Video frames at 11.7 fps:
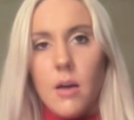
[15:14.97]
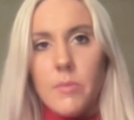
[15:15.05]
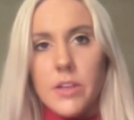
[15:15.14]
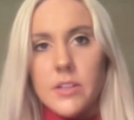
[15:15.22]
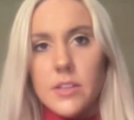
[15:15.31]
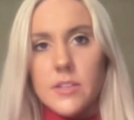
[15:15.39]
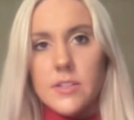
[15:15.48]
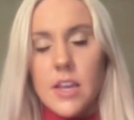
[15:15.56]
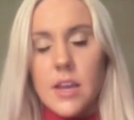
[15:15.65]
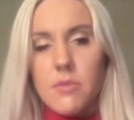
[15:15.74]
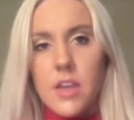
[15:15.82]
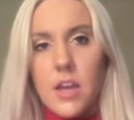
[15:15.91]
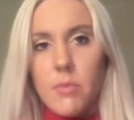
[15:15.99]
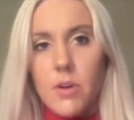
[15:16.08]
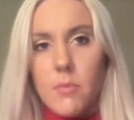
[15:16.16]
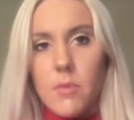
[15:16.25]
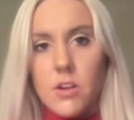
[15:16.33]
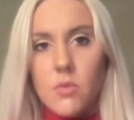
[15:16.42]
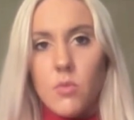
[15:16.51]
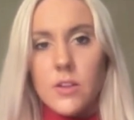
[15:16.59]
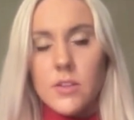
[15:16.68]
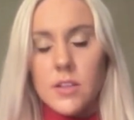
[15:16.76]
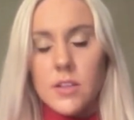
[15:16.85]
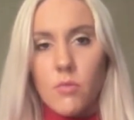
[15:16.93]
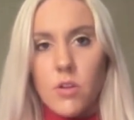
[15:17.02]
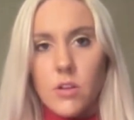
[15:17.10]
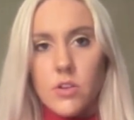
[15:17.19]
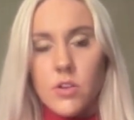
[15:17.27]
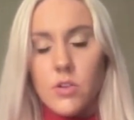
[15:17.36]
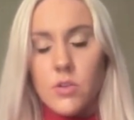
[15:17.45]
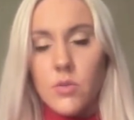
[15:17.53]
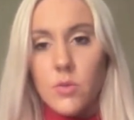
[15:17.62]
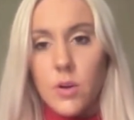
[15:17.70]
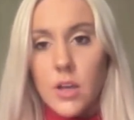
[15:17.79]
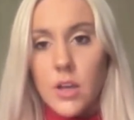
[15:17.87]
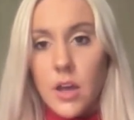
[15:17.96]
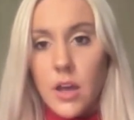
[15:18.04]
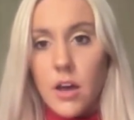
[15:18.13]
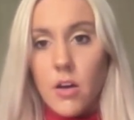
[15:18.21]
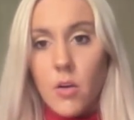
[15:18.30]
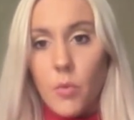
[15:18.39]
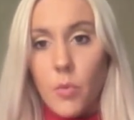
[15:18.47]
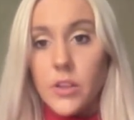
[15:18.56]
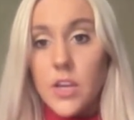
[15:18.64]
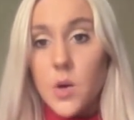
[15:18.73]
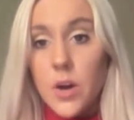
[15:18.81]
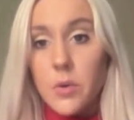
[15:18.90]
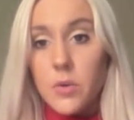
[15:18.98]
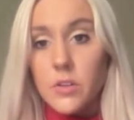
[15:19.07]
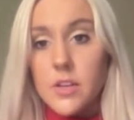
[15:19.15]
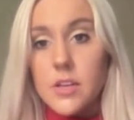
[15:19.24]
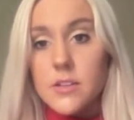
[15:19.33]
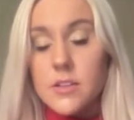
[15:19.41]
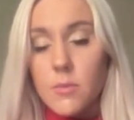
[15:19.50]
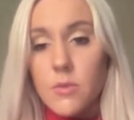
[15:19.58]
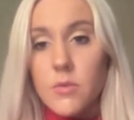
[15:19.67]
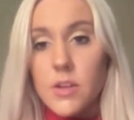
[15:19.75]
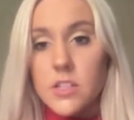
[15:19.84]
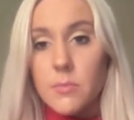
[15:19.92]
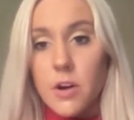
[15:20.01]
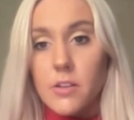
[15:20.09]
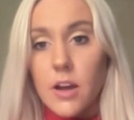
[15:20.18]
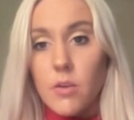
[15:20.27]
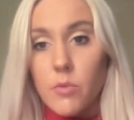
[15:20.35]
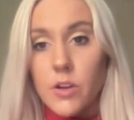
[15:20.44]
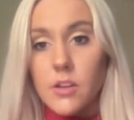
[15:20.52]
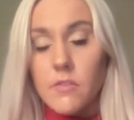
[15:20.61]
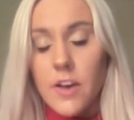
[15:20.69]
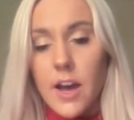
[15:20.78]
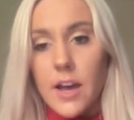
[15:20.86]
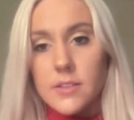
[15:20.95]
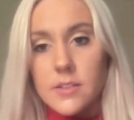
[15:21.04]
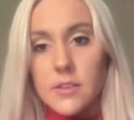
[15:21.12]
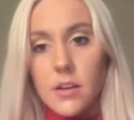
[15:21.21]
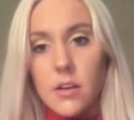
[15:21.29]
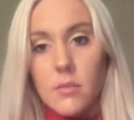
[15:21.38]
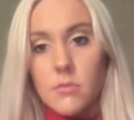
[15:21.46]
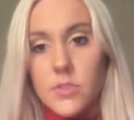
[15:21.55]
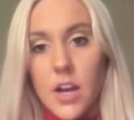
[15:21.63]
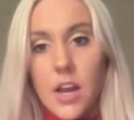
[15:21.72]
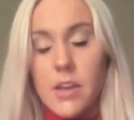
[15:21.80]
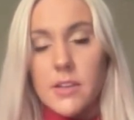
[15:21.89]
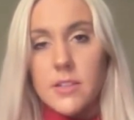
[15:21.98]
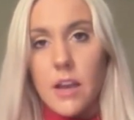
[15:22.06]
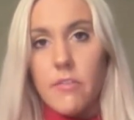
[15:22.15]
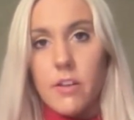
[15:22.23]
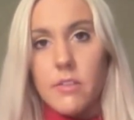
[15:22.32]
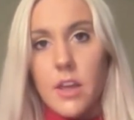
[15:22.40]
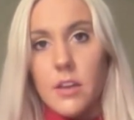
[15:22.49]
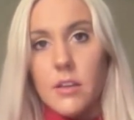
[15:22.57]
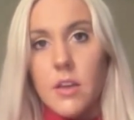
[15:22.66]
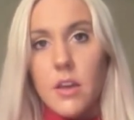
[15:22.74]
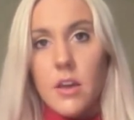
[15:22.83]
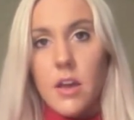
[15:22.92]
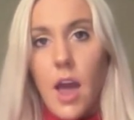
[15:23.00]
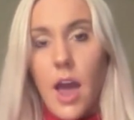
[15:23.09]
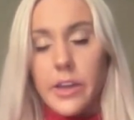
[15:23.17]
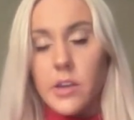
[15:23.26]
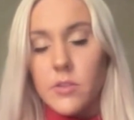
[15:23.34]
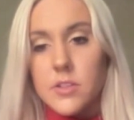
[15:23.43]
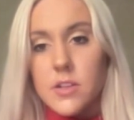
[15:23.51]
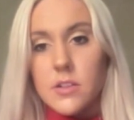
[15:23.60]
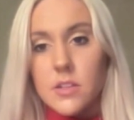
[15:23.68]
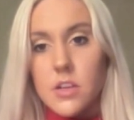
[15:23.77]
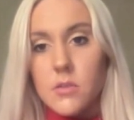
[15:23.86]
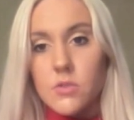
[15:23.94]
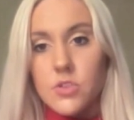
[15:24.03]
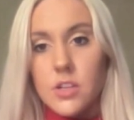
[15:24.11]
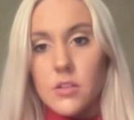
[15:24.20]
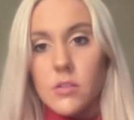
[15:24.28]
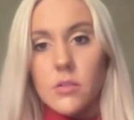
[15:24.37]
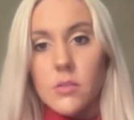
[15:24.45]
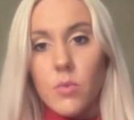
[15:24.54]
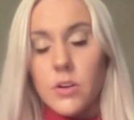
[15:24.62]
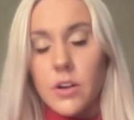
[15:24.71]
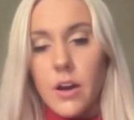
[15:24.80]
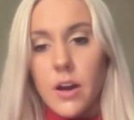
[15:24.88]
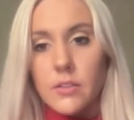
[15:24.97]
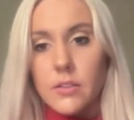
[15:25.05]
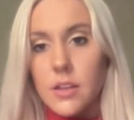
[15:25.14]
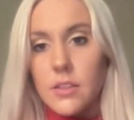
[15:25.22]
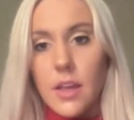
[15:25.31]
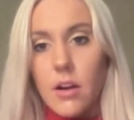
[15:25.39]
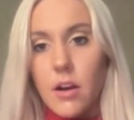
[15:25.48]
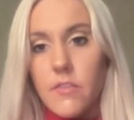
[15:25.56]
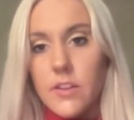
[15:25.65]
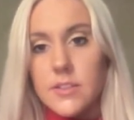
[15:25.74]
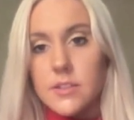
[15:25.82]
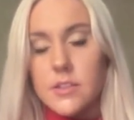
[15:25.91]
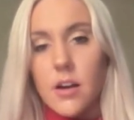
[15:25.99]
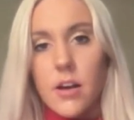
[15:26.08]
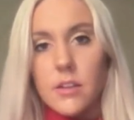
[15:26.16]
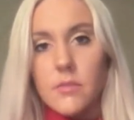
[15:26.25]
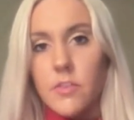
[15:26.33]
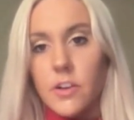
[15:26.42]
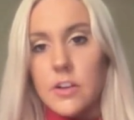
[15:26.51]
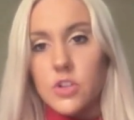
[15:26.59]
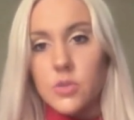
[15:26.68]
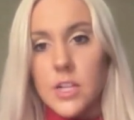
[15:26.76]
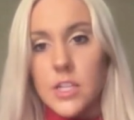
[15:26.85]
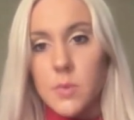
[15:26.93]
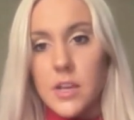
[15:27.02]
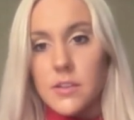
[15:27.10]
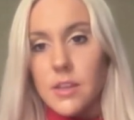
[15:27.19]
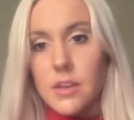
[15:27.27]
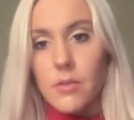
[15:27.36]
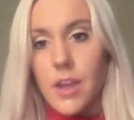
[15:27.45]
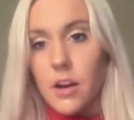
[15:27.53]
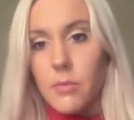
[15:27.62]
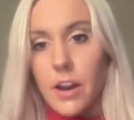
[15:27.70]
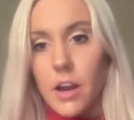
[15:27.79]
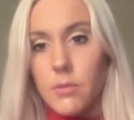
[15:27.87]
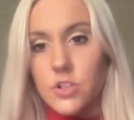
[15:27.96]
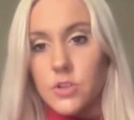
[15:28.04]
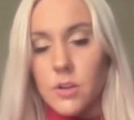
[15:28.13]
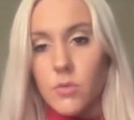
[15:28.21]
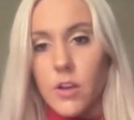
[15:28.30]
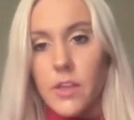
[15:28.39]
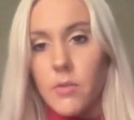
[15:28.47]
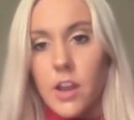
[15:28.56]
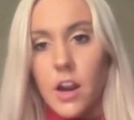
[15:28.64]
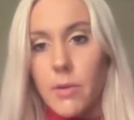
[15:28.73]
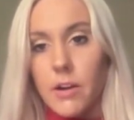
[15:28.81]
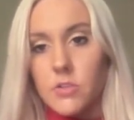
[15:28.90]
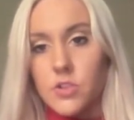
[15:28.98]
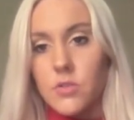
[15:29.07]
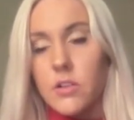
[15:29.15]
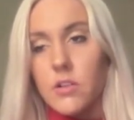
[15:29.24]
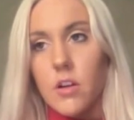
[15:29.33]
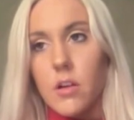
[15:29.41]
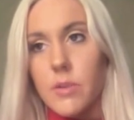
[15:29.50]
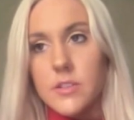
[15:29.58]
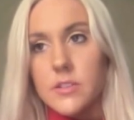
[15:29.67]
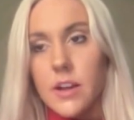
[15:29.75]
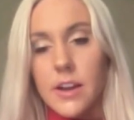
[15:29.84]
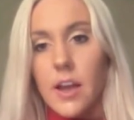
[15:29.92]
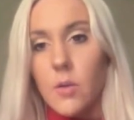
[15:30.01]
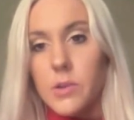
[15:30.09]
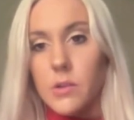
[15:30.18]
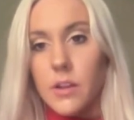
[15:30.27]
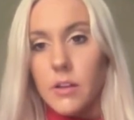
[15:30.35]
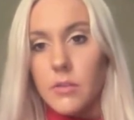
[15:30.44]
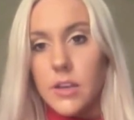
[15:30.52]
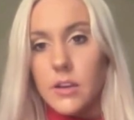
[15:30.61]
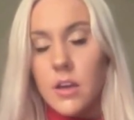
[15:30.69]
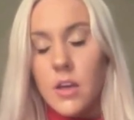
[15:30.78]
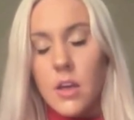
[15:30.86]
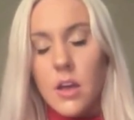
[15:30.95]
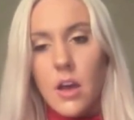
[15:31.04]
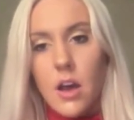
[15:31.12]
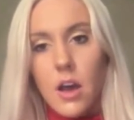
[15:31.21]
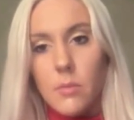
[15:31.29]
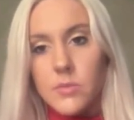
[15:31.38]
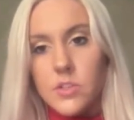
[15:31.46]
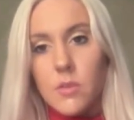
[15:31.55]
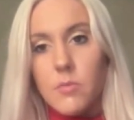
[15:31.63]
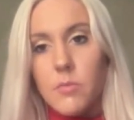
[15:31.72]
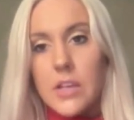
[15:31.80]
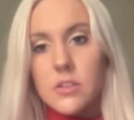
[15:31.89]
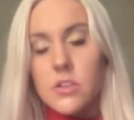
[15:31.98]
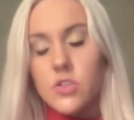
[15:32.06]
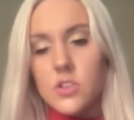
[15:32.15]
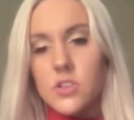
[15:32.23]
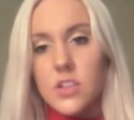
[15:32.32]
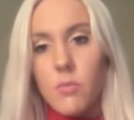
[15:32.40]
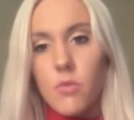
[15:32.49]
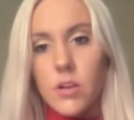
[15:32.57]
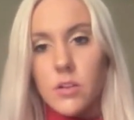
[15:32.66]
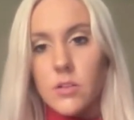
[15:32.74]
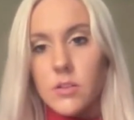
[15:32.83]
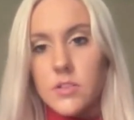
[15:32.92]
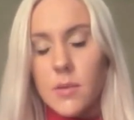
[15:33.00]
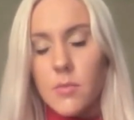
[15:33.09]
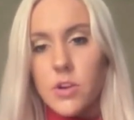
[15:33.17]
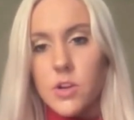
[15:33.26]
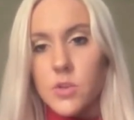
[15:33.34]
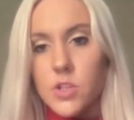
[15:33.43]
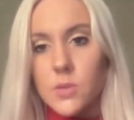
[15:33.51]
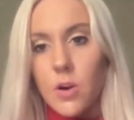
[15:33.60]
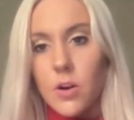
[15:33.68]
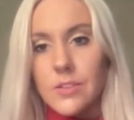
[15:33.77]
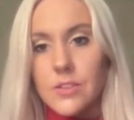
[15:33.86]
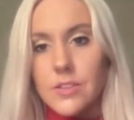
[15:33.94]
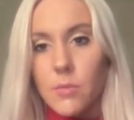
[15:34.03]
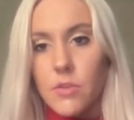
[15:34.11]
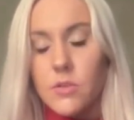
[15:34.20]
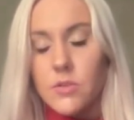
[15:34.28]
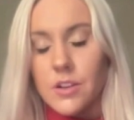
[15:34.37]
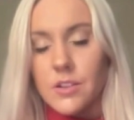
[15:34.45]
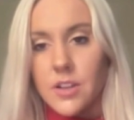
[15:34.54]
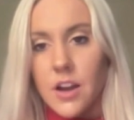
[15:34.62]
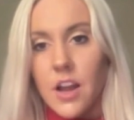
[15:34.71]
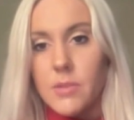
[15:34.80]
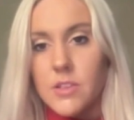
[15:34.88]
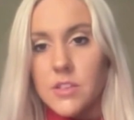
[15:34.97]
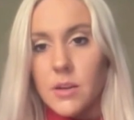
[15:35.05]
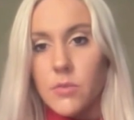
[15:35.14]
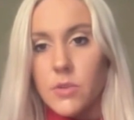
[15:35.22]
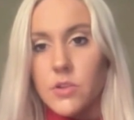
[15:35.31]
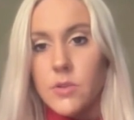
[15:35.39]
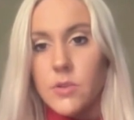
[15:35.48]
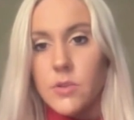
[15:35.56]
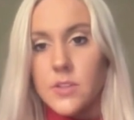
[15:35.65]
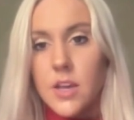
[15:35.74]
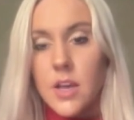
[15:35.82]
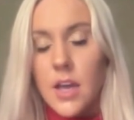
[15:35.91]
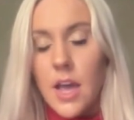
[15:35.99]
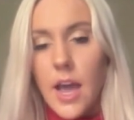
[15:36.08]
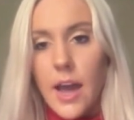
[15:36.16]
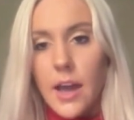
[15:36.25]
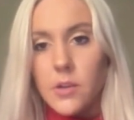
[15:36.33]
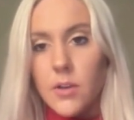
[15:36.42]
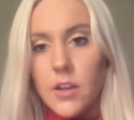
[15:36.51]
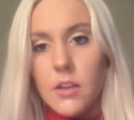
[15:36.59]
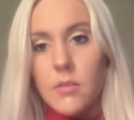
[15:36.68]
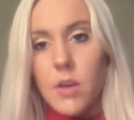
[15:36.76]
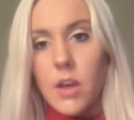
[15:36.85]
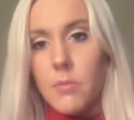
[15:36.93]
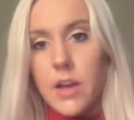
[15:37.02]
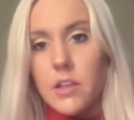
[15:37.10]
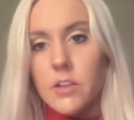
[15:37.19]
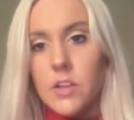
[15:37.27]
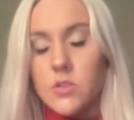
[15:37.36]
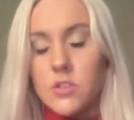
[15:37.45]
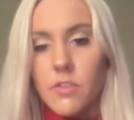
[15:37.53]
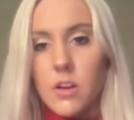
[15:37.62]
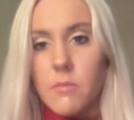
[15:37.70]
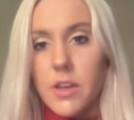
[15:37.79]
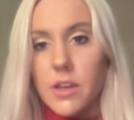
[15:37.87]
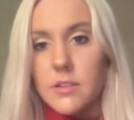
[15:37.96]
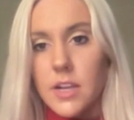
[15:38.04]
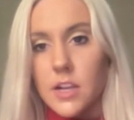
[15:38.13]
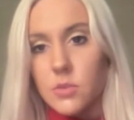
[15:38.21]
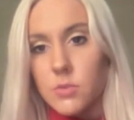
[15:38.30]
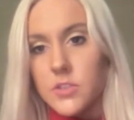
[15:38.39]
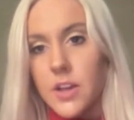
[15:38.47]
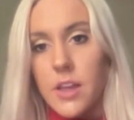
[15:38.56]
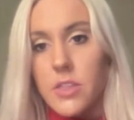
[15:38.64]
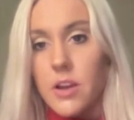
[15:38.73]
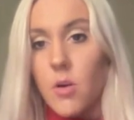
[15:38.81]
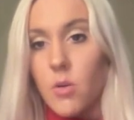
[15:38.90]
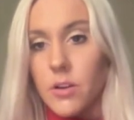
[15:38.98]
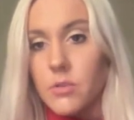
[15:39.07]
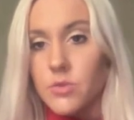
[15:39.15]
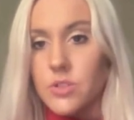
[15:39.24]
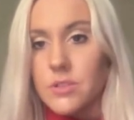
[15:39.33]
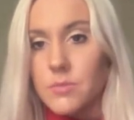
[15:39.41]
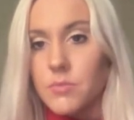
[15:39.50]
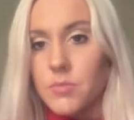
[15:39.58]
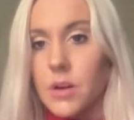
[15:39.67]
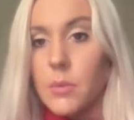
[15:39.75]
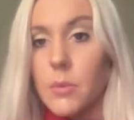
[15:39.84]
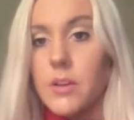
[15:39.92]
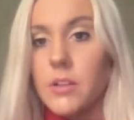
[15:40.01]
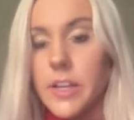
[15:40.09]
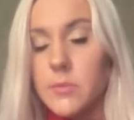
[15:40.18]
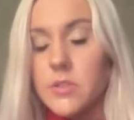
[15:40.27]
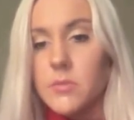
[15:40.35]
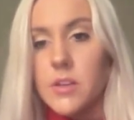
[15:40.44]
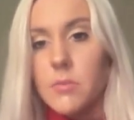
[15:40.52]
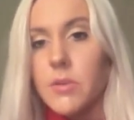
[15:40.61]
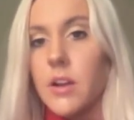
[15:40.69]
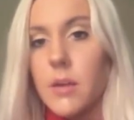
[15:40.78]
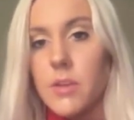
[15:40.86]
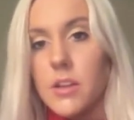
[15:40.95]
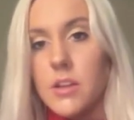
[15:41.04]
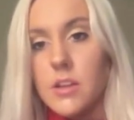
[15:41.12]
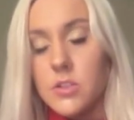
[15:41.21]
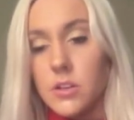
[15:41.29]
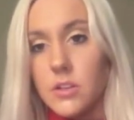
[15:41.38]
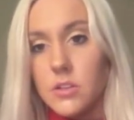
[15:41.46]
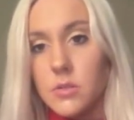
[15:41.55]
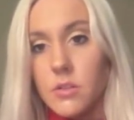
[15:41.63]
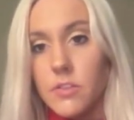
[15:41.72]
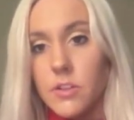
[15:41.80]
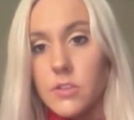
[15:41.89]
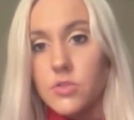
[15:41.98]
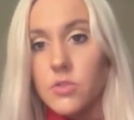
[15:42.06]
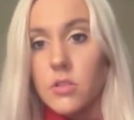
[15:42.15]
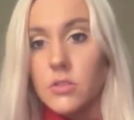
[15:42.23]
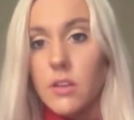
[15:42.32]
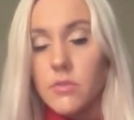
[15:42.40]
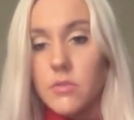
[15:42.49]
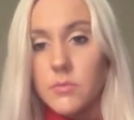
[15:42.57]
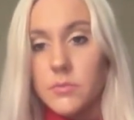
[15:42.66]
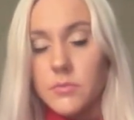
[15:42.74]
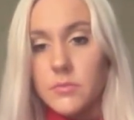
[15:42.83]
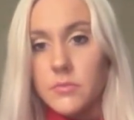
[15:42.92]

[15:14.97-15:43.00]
that did the same thing. But I mean, you want someone who really quick release, someone who gets the ball out really fast. Timing is everything. Accuracy is a huge deal. We're not that offense is not very traits based. They don't care about how much you can run. They don't care about how strong your arm is. It's not going to help you in the air raid. So basically, just someone who's smart and someone who's on time and someone who is accurate. And Mike Leach was a very big intangibles guy. I think all coaches probably claim to be, but I mean, he took it to a very strong level.